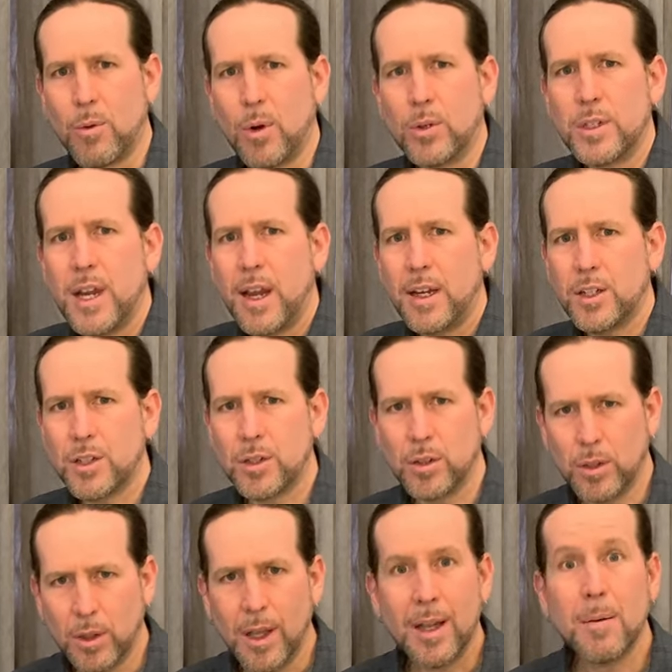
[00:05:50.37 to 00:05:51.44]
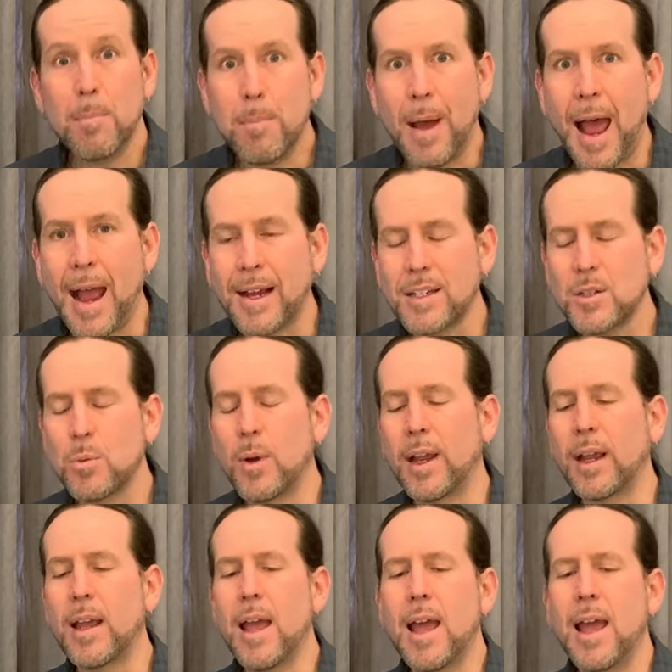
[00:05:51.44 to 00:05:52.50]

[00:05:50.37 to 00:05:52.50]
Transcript: rotational backswing.